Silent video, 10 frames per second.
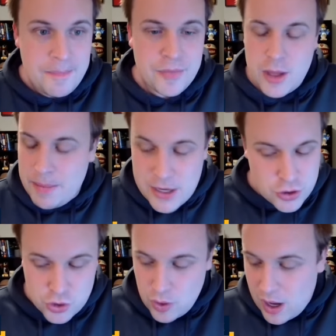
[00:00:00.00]
the
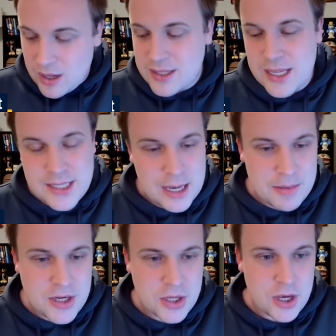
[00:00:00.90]
Pacers, who all season had been
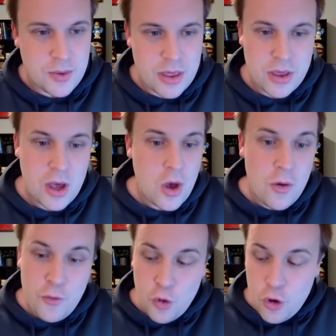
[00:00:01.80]
dealing with
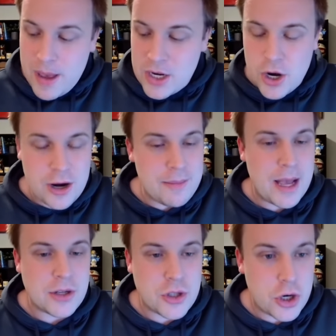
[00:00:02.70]
four men guarding
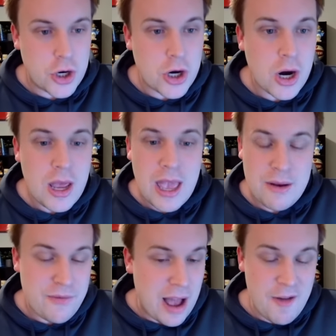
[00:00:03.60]
Myles Turner and
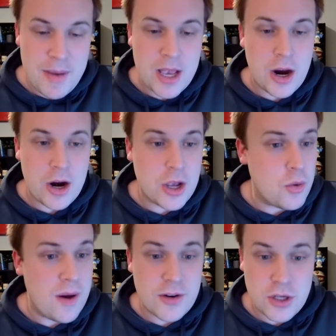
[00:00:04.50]
five men guarding
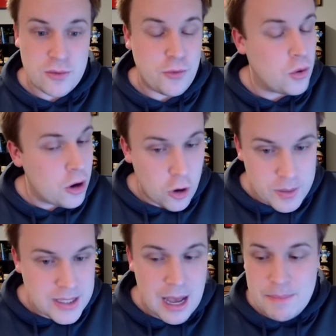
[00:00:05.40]
whoever's at the four, Obi
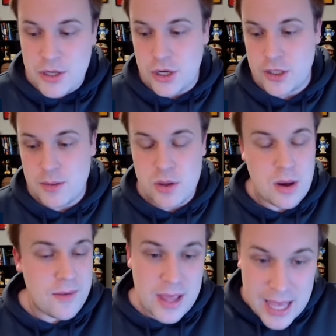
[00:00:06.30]
Toppin, Jalen Smith,
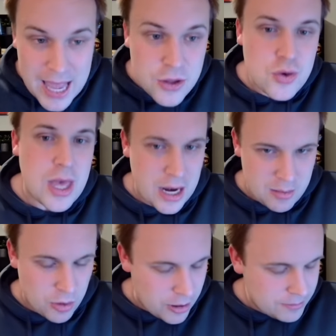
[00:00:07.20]
whoever, they can't do that
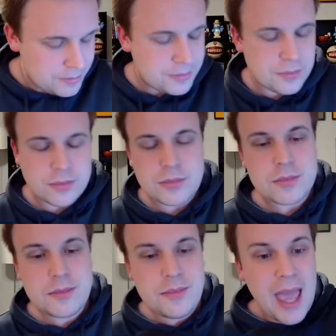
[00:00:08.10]
anymore.
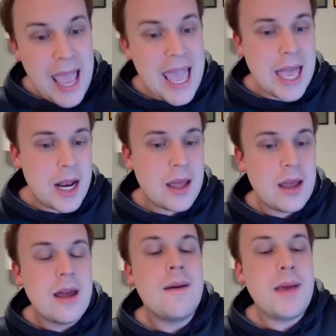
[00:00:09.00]
And
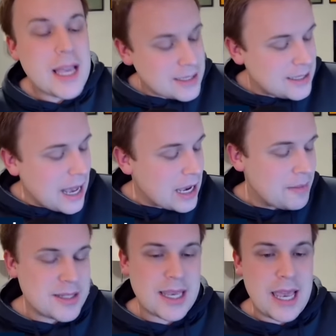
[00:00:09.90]
because Siakam
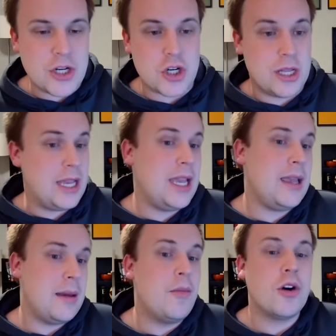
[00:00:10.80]
is occasionally,
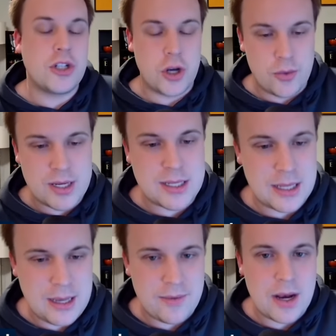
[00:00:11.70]
more so recently
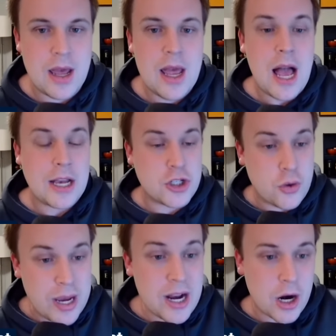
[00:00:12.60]
even, a
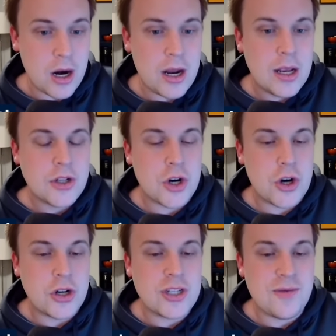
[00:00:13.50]
screener,
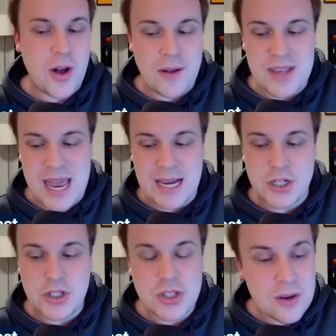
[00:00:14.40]
Turner's involved in
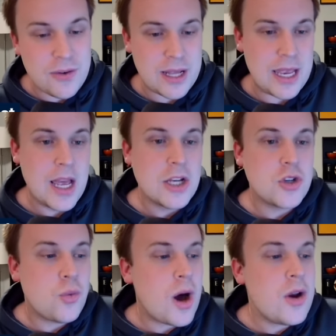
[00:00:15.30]
actions differently. So
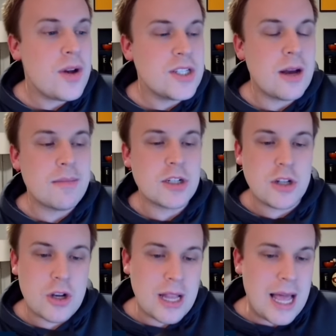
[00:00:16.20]
what do his numbers
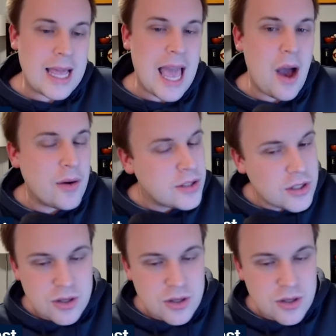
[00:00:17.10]
look like? How is his